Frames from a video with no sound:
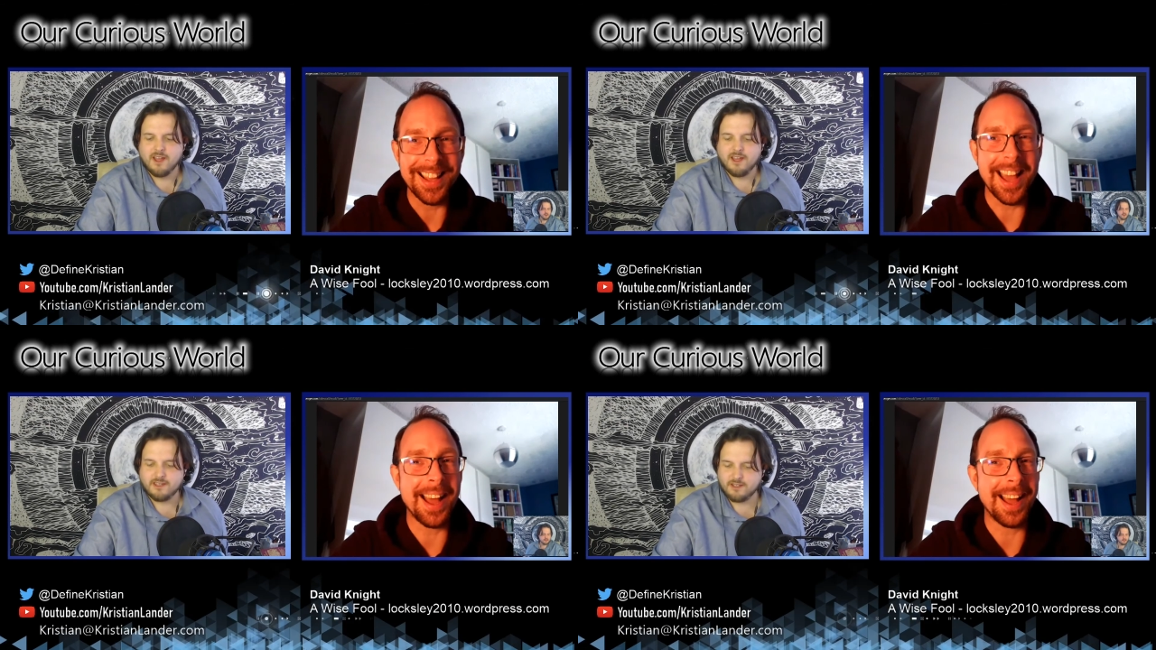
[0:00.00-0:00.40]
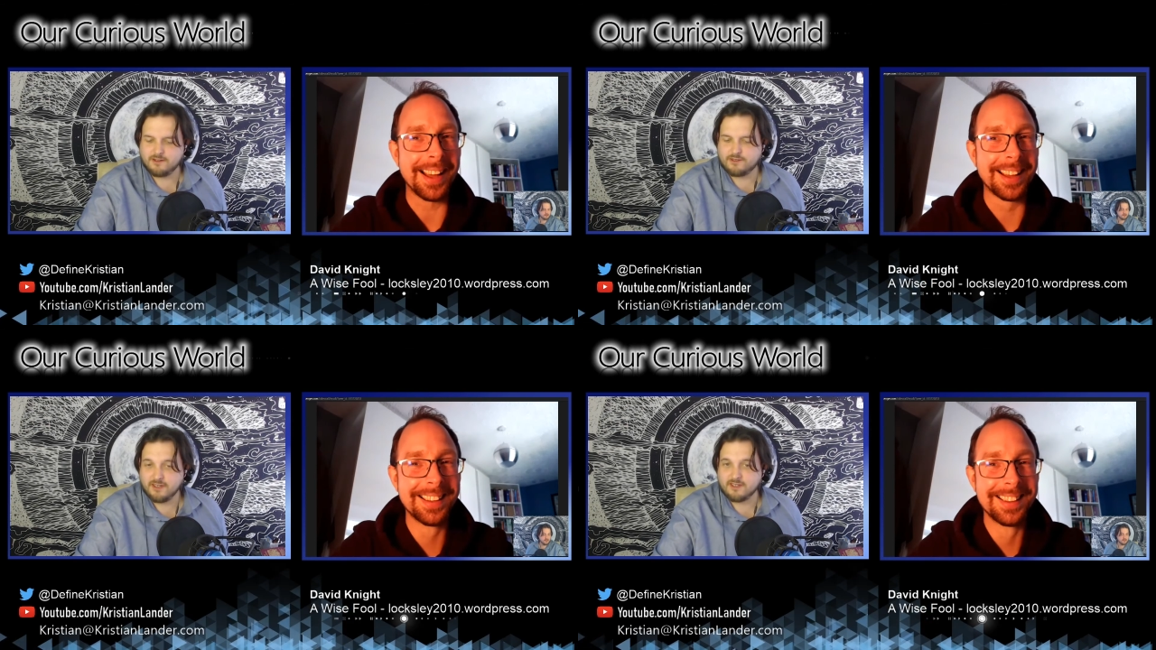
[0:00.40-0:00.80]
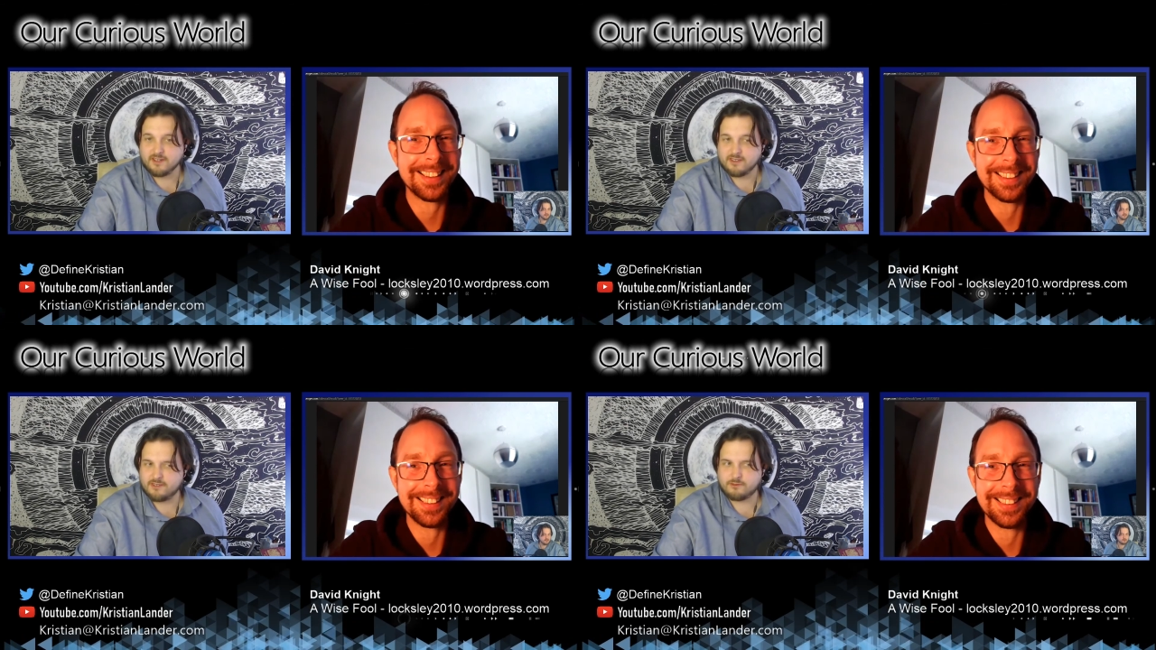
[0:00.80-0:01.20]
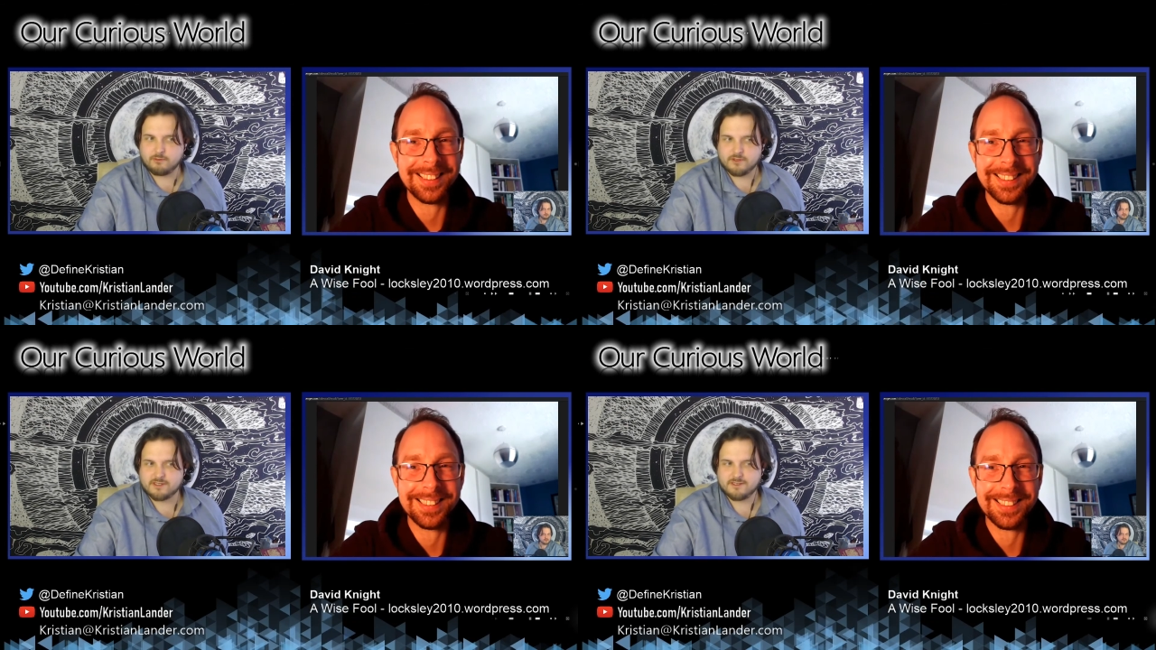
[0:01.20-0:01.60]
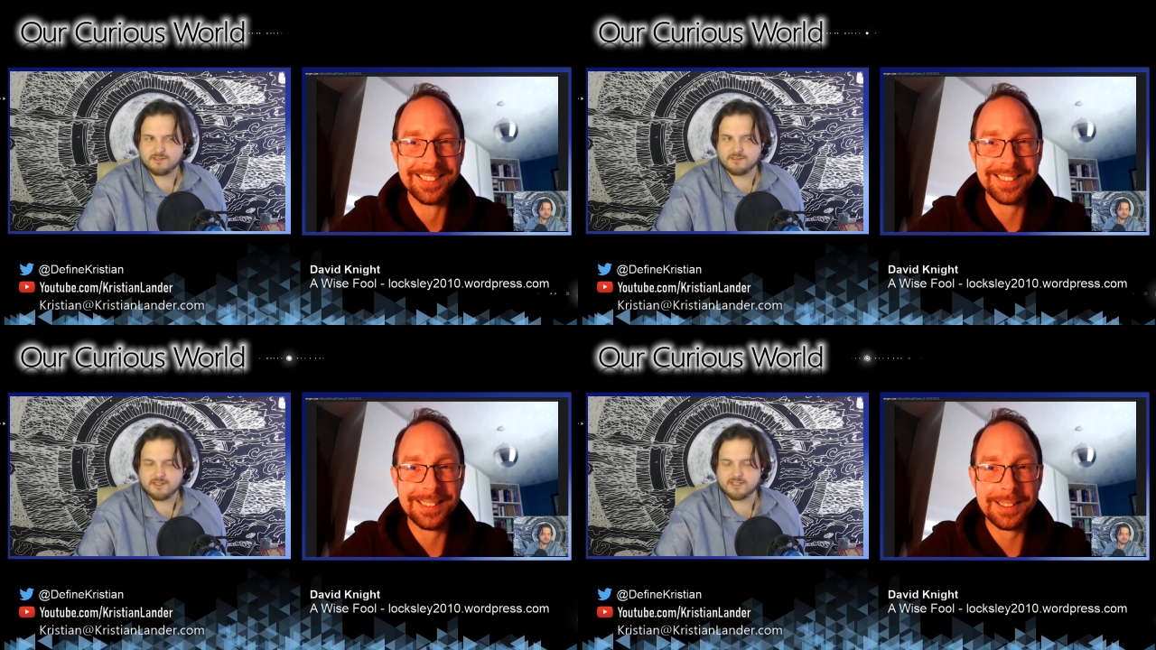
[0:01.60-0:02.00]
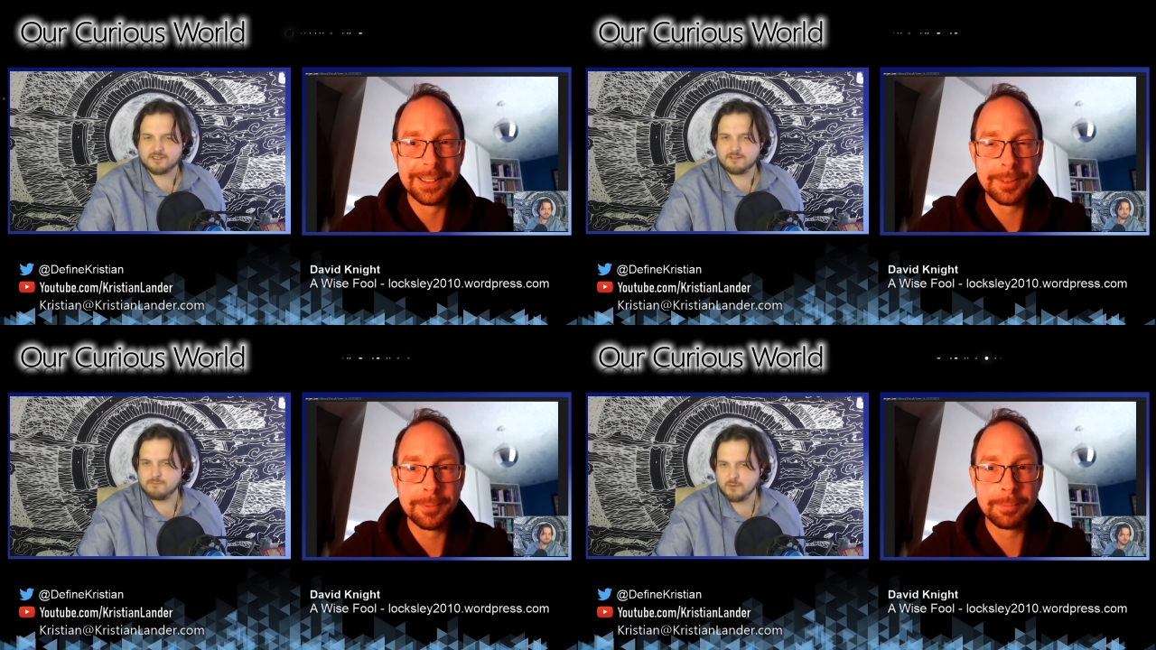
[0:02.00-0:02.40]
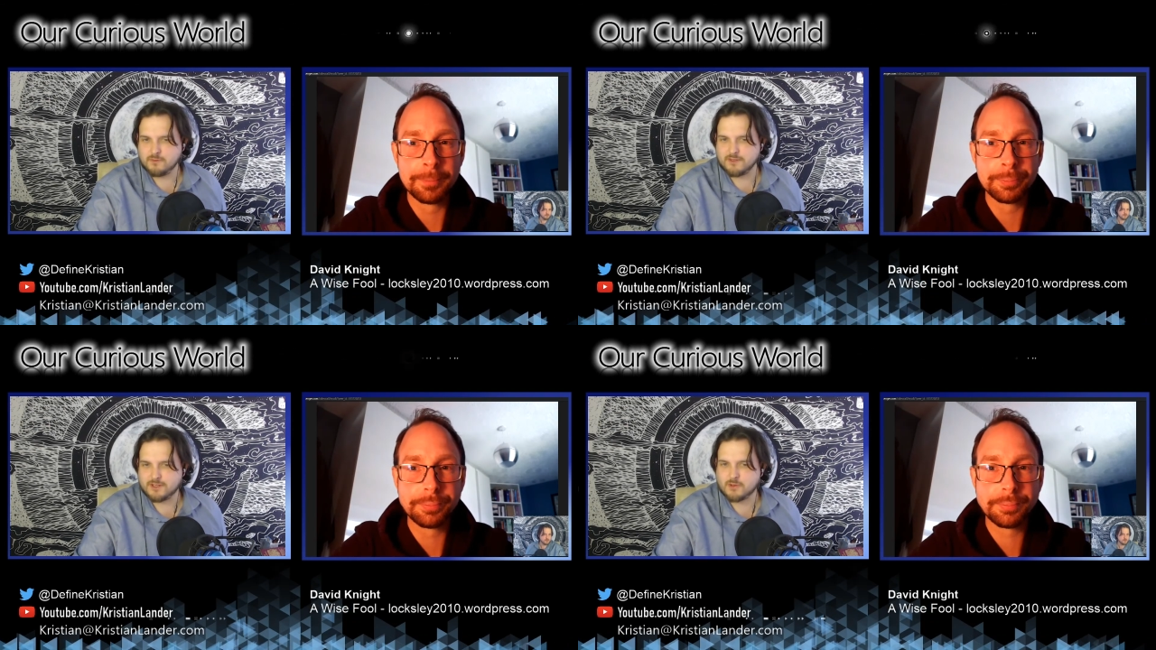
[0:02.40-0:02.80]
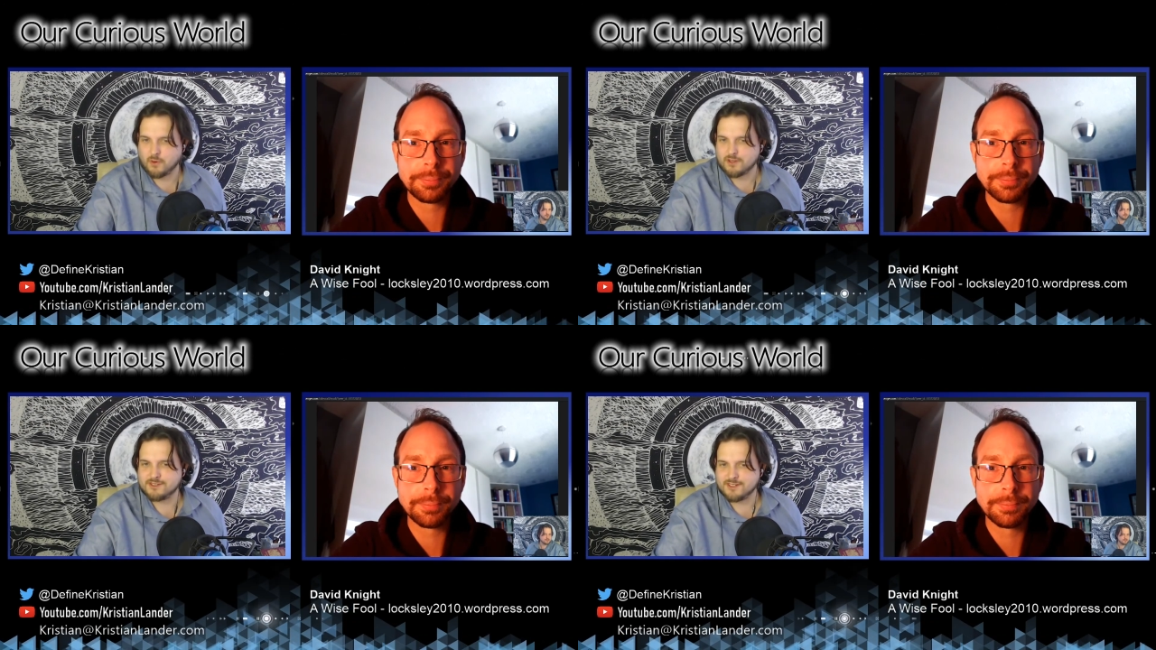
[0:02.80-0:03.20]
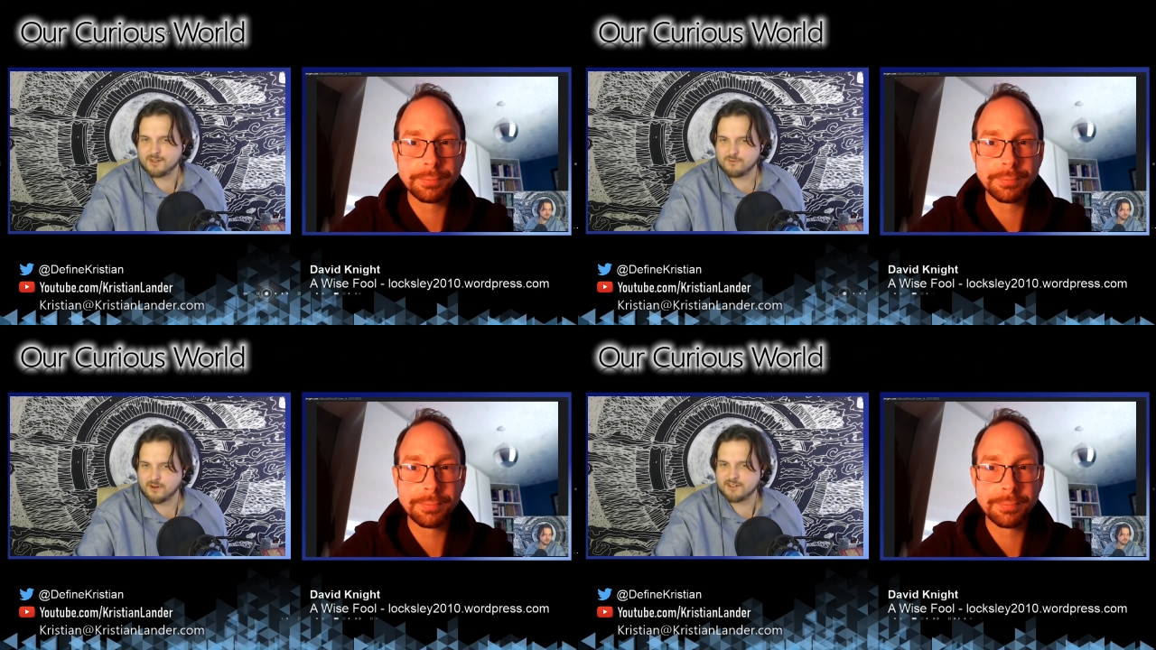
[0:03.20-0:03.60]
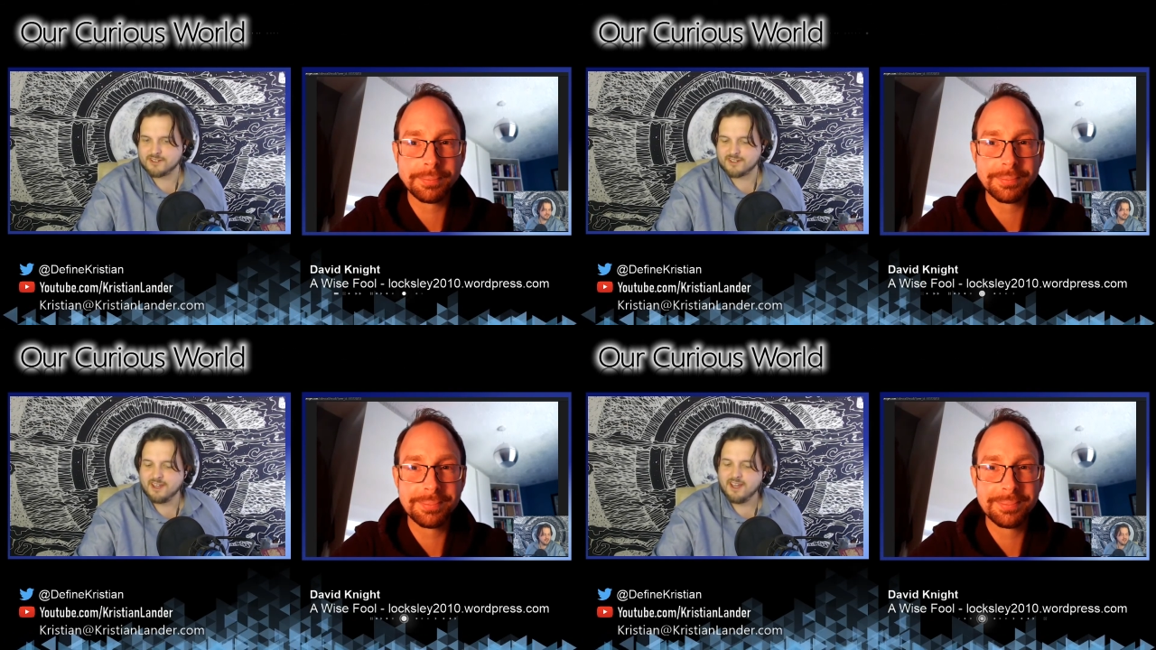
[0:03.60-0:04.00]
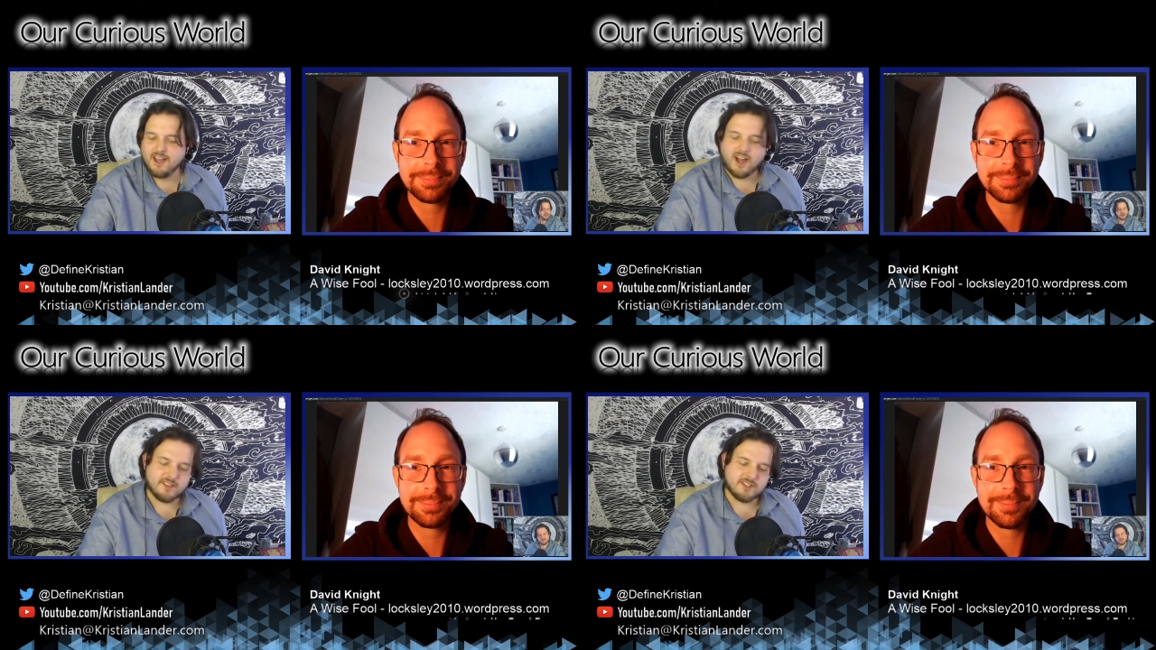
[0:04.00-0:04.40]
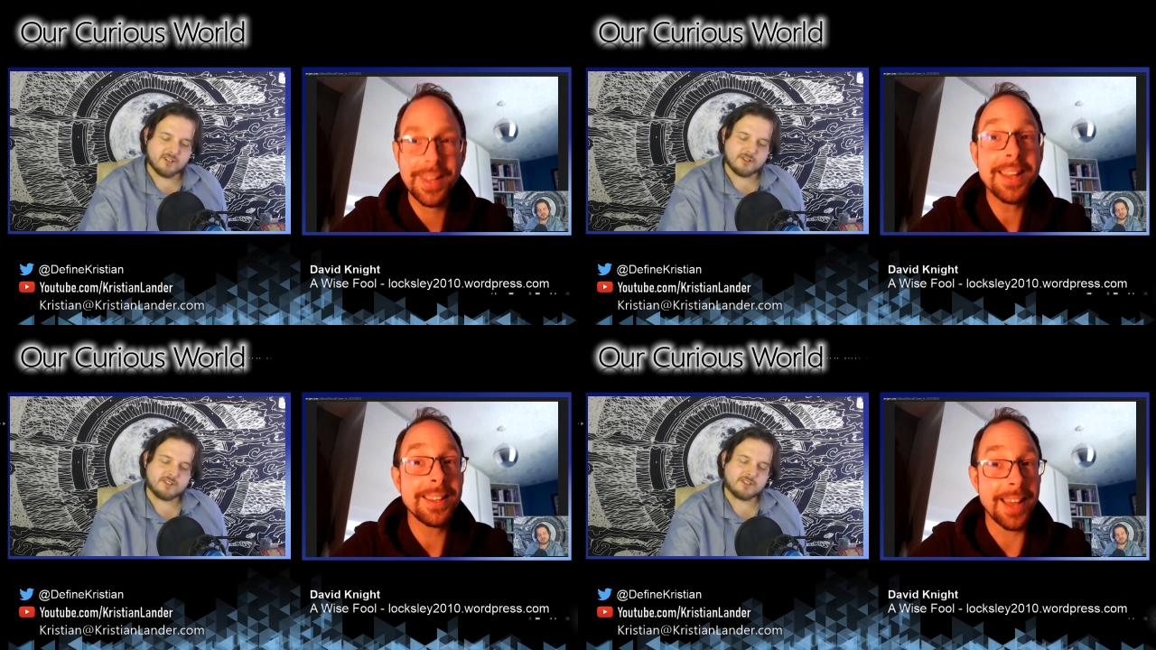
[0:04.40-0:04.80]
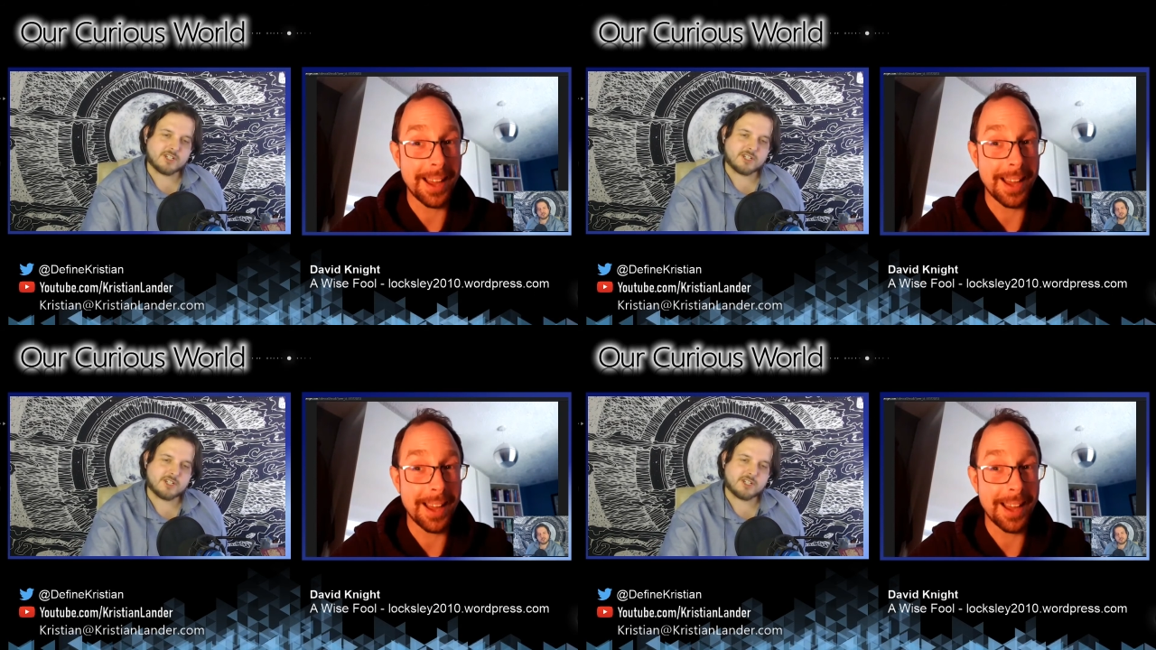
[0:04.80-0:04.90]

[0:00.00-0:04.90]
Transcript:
Speaker 1: Yeah. You'd thinking this was this is the movie quality of writing, and then you look at the yeah.